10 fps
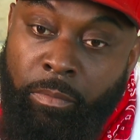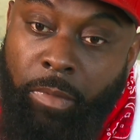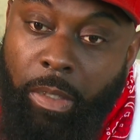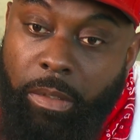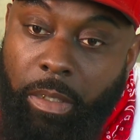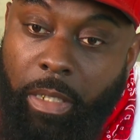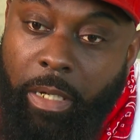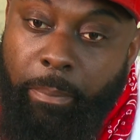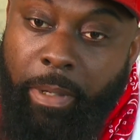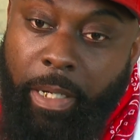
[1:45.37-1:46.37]
I see a lot
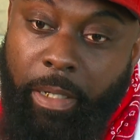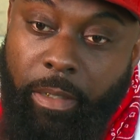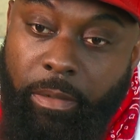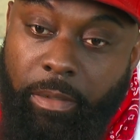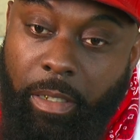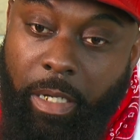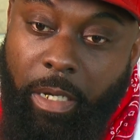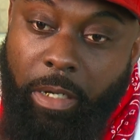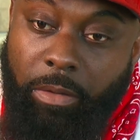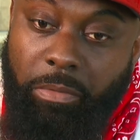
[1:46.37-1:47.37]
of pain, I see a lot
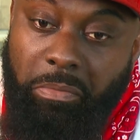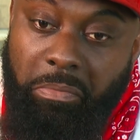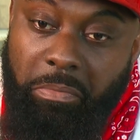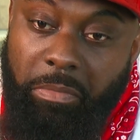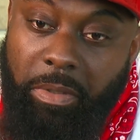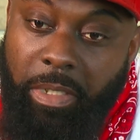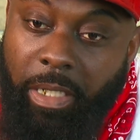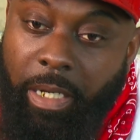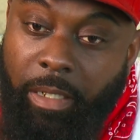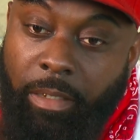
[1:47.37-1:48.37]
of hurt, I see a
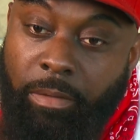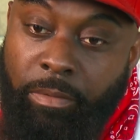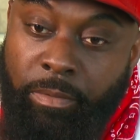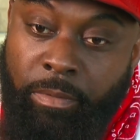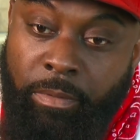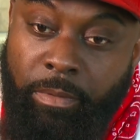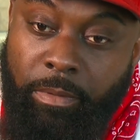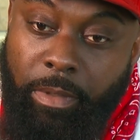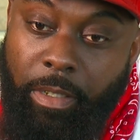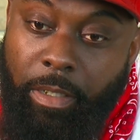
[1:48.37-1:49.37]
lot
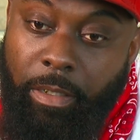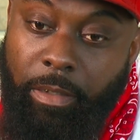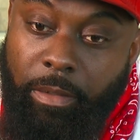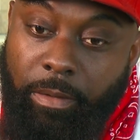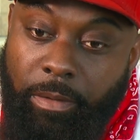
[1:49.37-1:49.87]
of